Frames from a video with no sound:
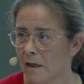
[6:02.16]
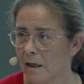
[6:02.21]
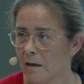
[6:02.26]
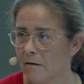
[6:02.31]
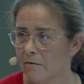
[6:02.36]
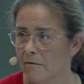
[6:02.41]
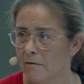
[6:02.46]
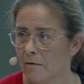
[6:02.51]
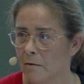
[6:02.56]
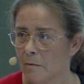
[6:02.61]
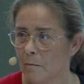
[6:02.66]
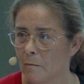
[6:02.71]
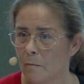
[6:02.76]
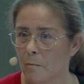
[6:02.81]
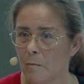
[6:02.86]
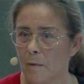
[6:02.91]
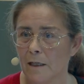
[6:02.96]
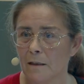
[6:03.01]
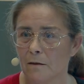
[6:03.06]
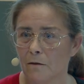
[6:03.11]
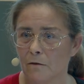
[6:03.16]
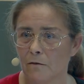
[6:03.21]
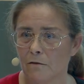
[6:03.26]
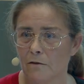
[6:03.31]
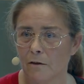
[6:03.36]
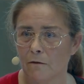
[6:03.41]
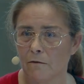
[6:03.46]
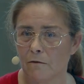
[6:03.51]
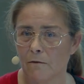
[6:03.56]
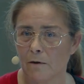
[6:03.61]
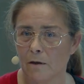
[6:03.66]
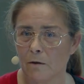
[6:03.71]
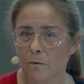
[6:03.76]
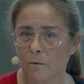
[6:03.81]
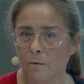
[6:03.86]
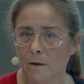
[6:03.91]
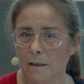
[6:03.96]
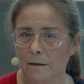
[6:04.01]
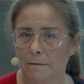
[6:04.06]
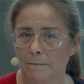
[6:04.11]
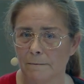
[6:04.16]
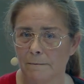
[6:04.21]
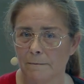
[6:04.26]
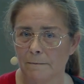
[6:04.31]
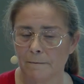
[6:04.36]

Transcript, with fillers: relief based on SYN321.